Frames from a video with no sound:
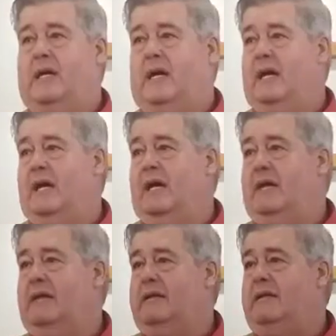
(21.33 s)

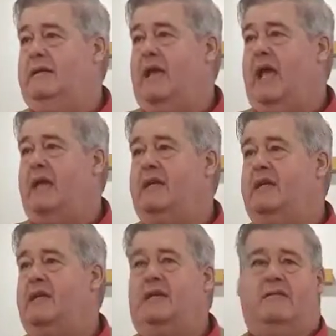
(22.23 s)
And
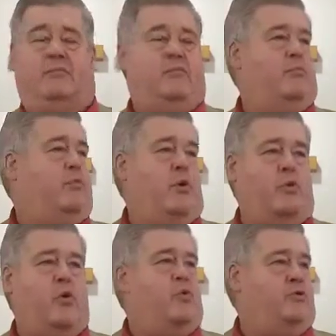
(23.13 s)
boy, we're
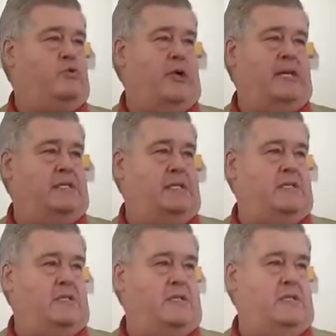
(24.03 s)
going through
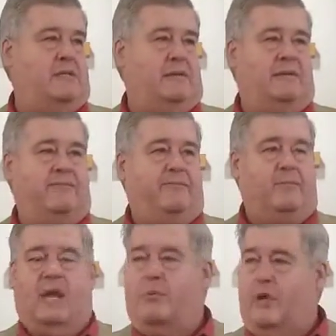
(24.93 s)
transitions. And
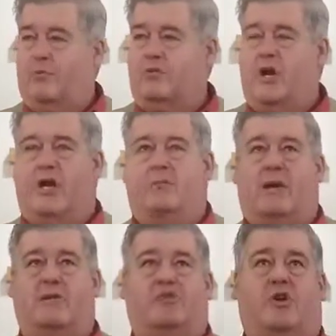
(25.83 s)
our brother was talking
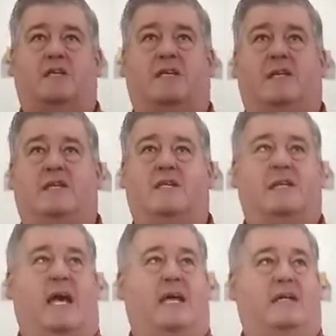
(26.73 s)
about trusting in
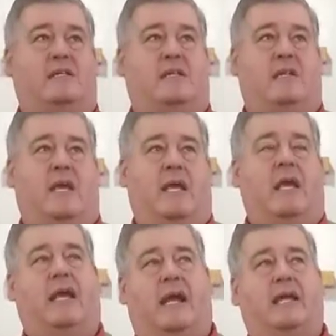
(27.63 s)
science. And
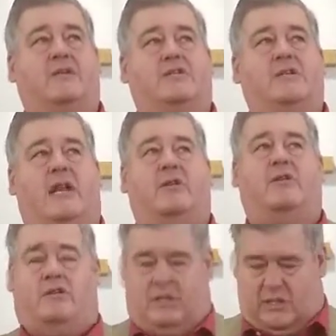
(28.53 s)
I understand
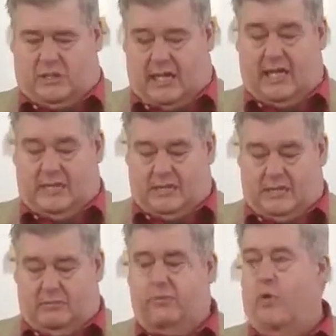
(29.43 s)
there's science
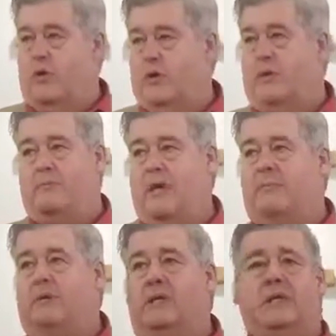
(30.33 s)
is important. I'm
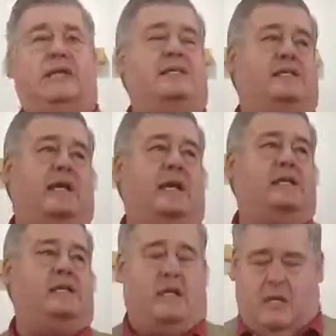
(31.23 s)
not belittling
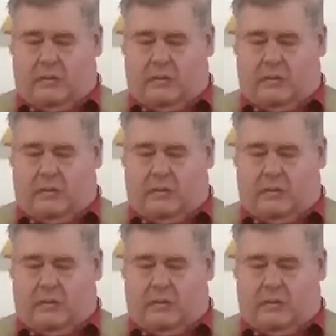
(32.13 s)
science.